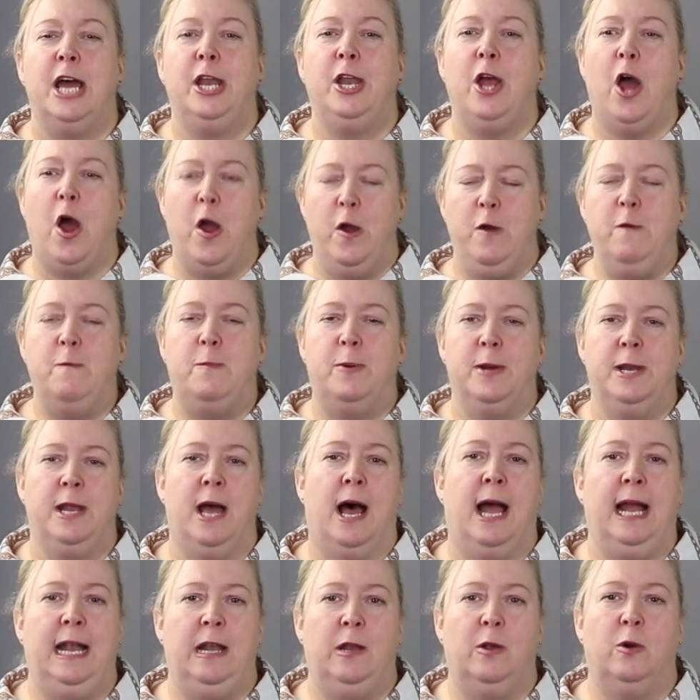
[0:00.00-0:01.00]
an open
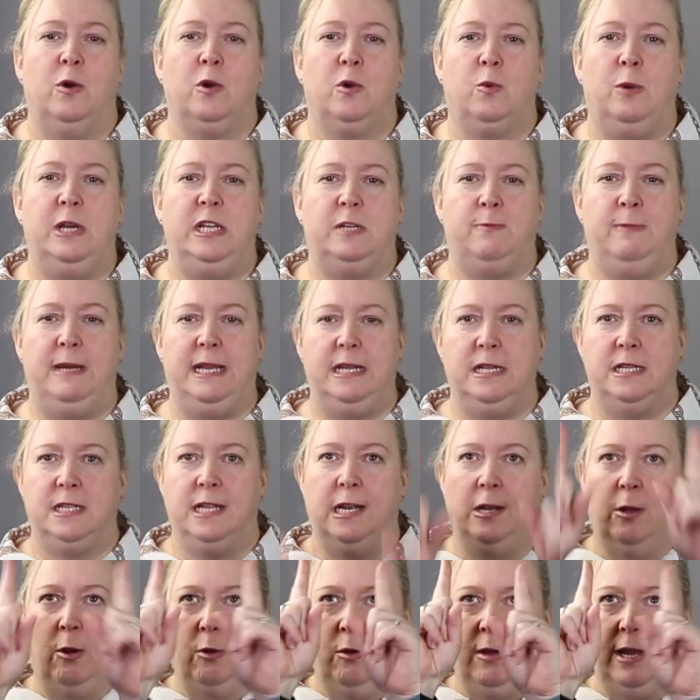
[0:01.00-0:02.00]
eye look, which means the
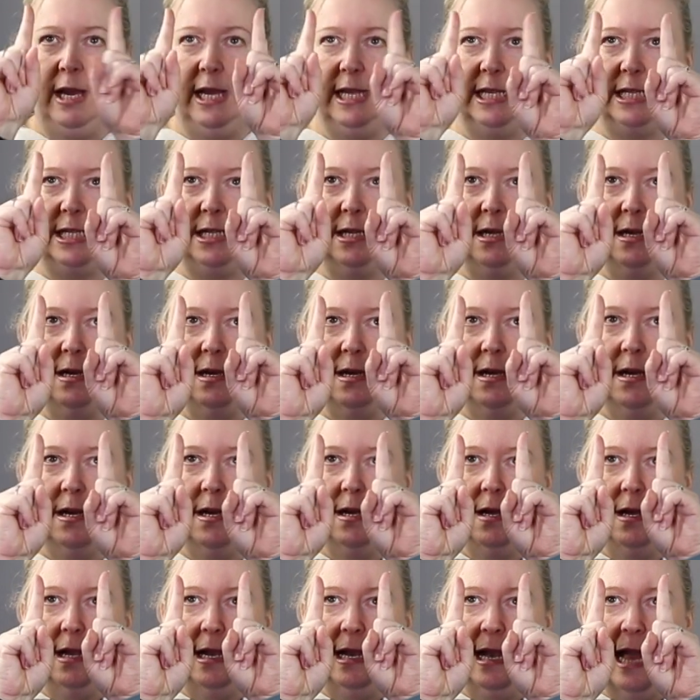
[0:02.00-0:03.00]
longest
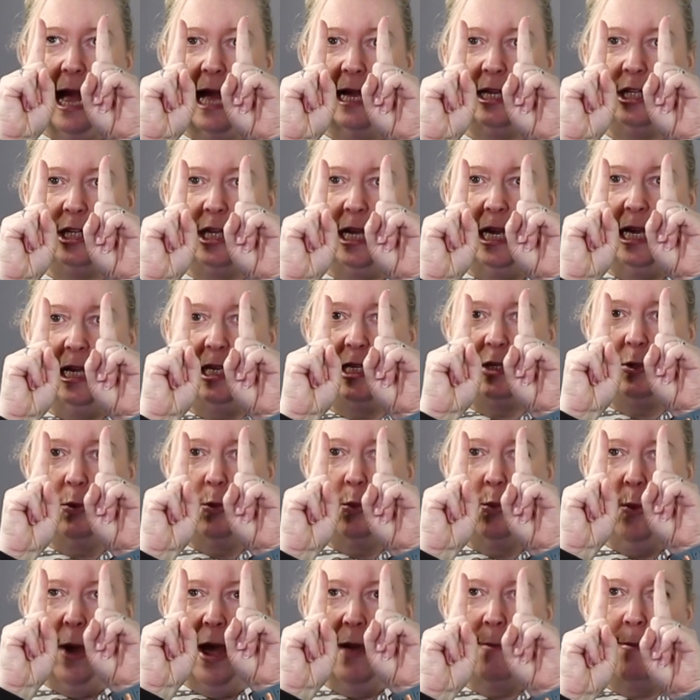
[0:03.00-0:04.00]
lash is
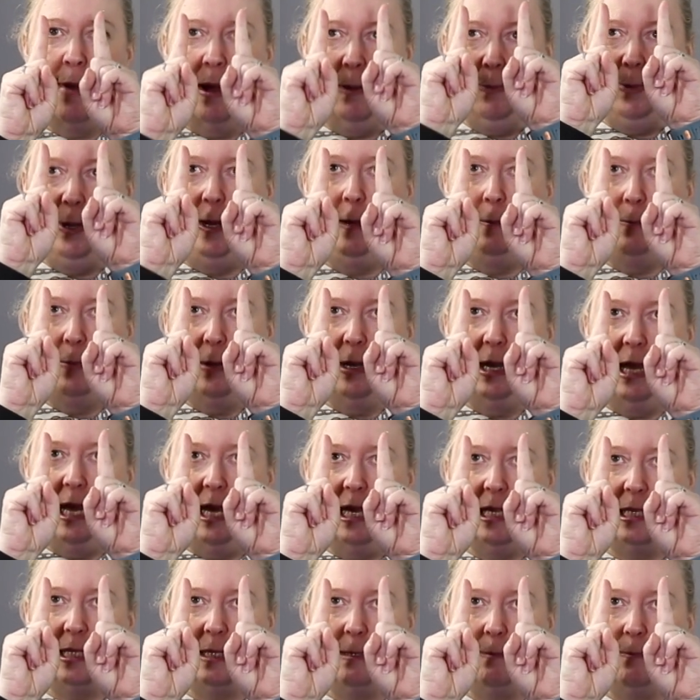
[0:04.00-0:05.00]
where my pupil
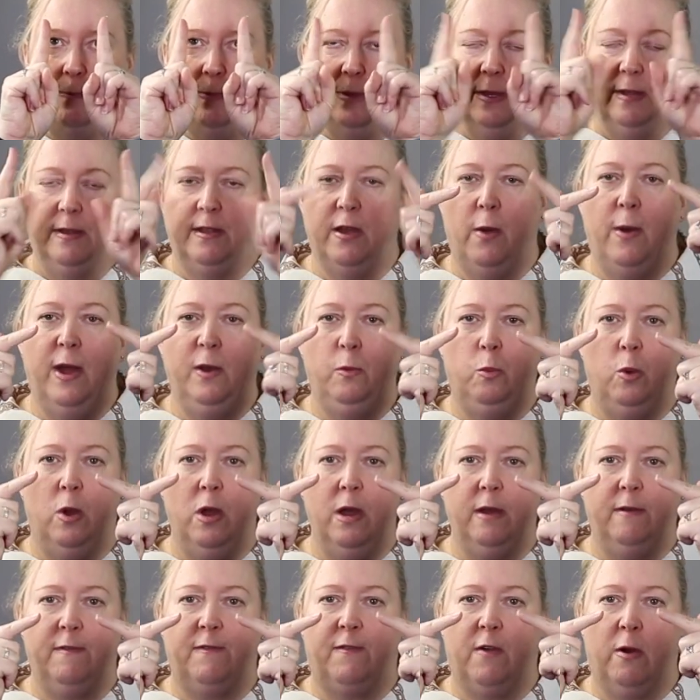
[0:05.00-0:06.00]
is. So I'd
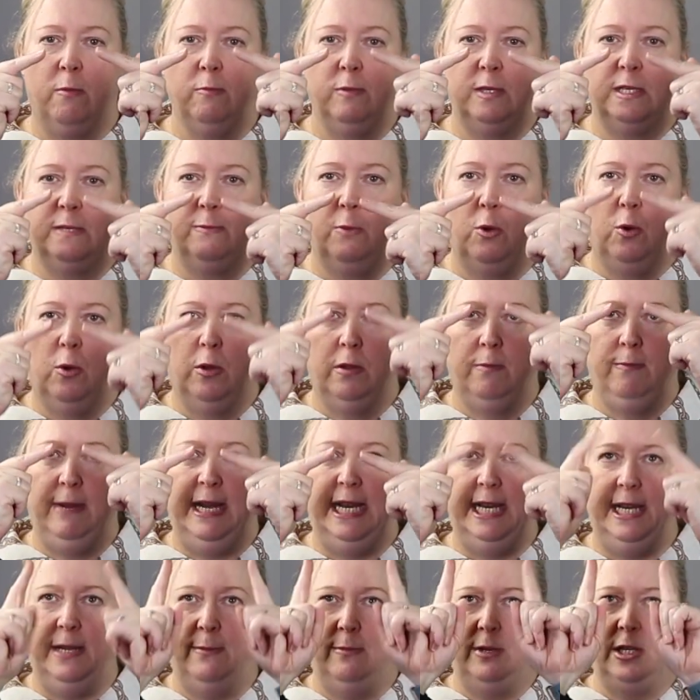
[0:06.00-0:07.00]
work from small,
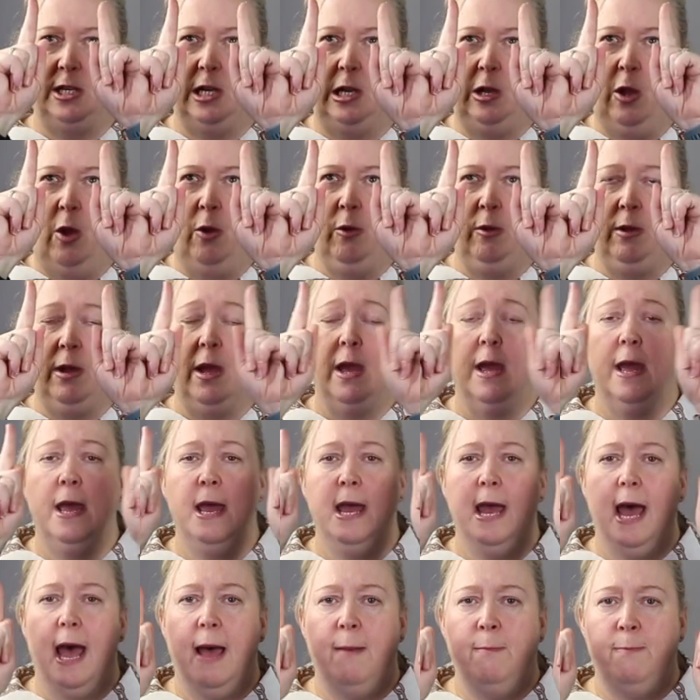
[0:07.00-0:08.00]
medium to long
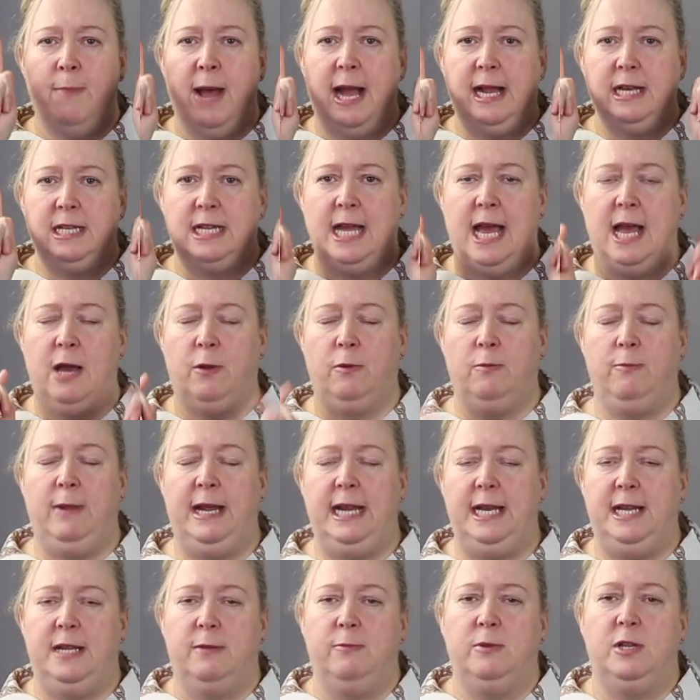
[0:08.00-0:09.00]
and back down
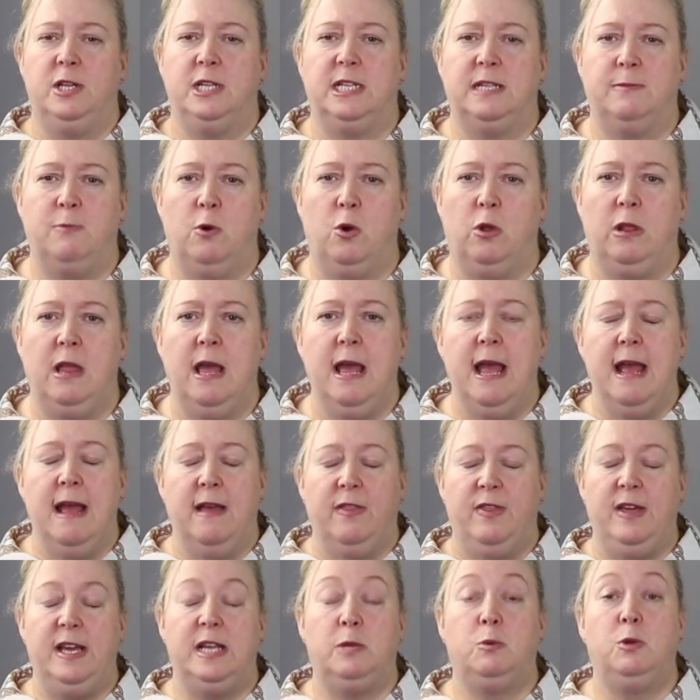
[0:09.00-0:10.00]
medium to small.
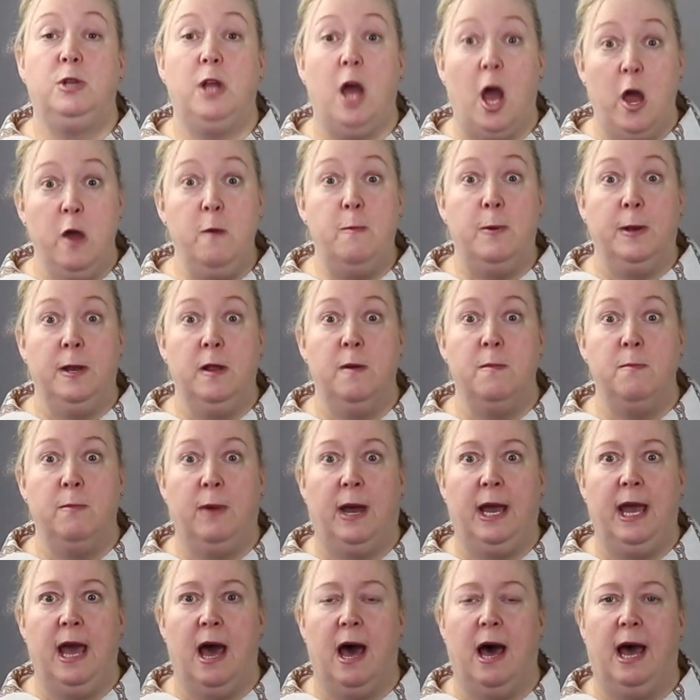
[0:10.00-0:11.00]
This would open up
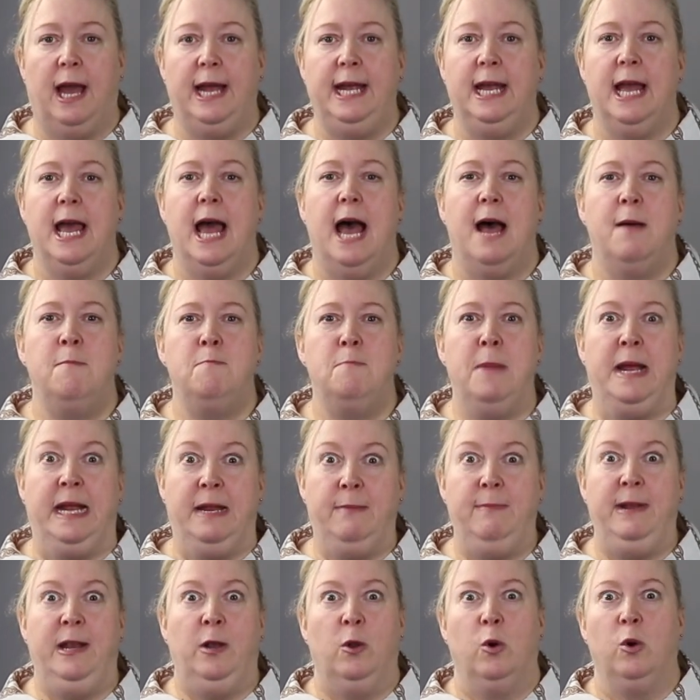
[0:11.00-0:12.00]
my eye and
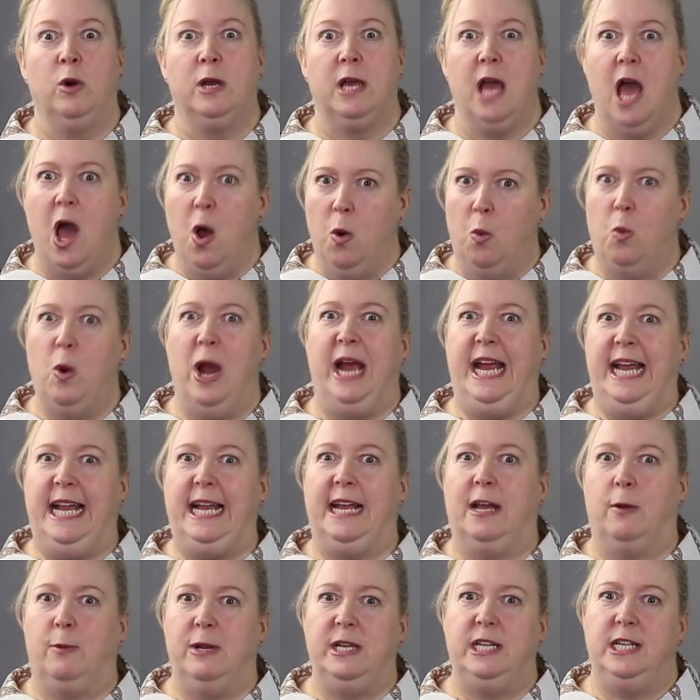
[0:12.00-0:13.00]
make me look
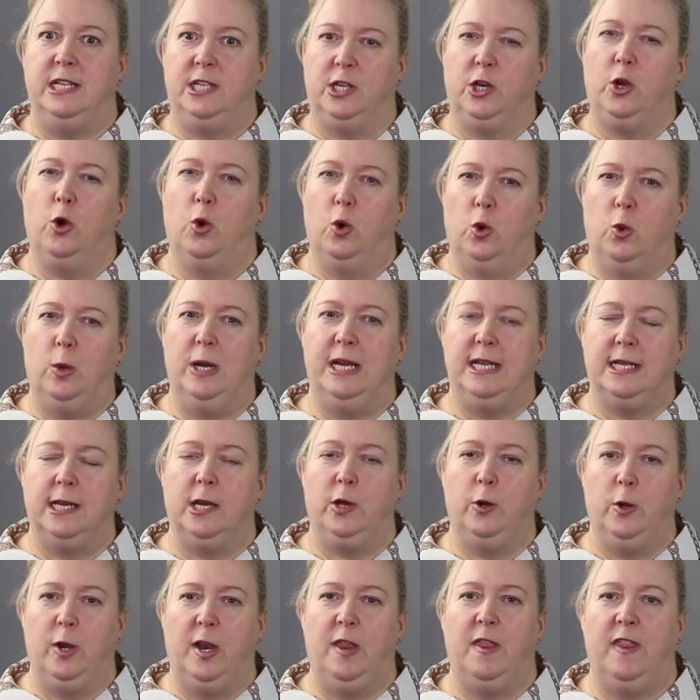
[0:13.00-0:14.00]
awake, which is always a
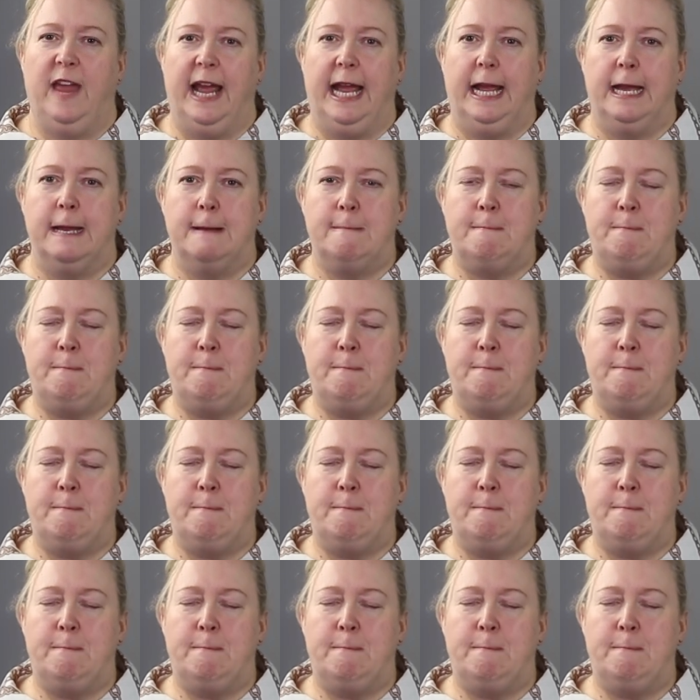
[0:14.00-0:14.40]
good thing.